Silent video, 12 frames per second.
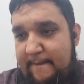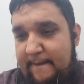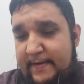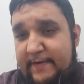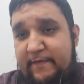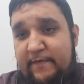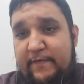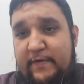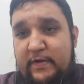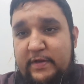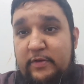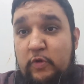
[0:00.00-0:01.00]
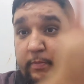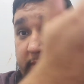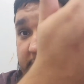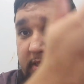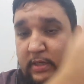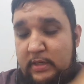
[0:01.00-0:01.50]
And if I forgot,
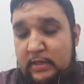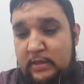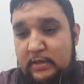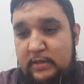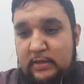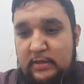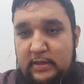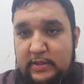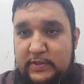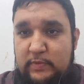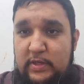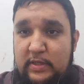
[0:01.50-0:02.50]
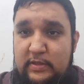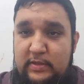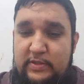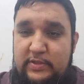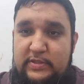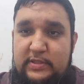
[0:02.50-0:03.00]
Nomi as well.
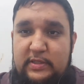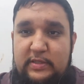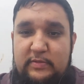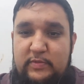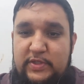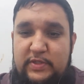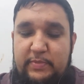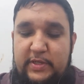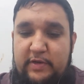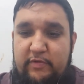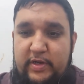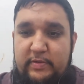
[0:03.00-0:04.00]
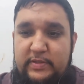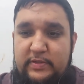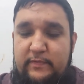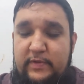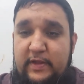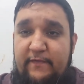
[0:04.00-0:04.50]
We used to play cricket and
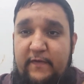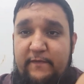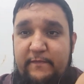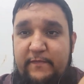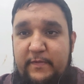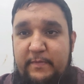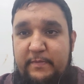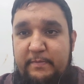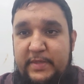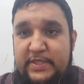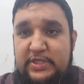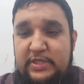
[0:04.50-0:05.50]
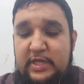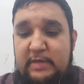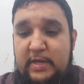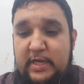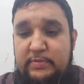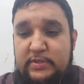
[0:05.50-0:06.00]
stuff with. If I've missed your
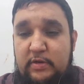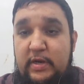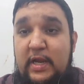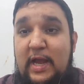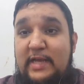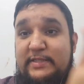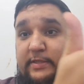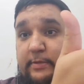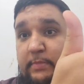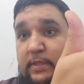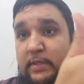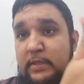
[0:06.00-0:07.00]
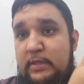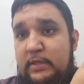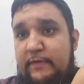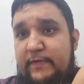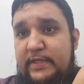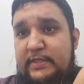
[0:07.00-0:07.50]
name, I am sorry. Haisim,
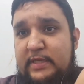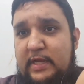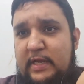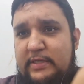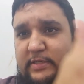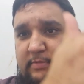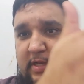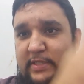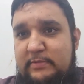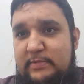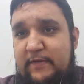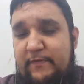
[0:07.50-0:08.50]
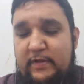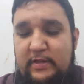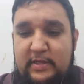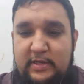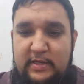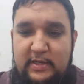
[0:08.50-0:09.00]
if I did say Haisim,
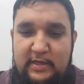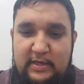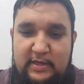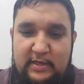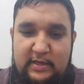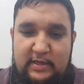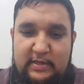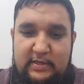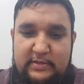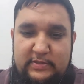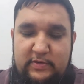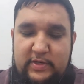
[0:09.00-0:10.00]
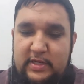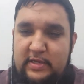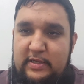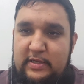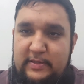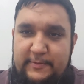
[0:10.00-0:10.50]
definitely. So yeah.
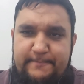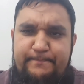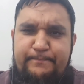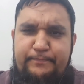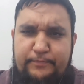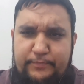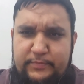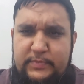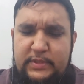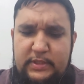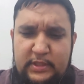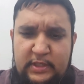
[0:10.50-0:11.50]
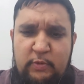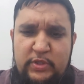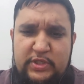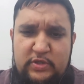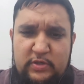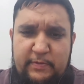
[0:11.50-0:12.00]
It
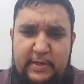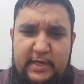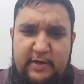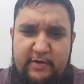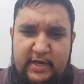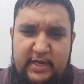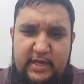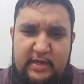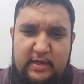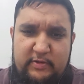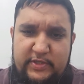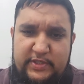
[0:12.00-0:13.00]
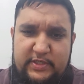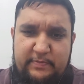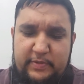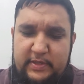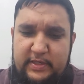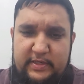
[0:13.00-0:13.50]
was good playing cricket. We used to
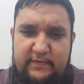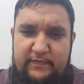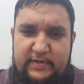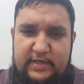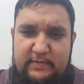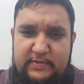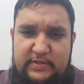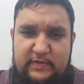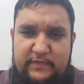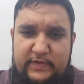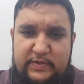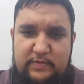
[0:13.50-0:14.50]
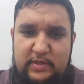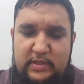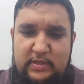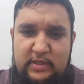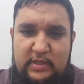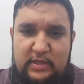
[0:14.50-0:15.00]
play different types of stuff as well.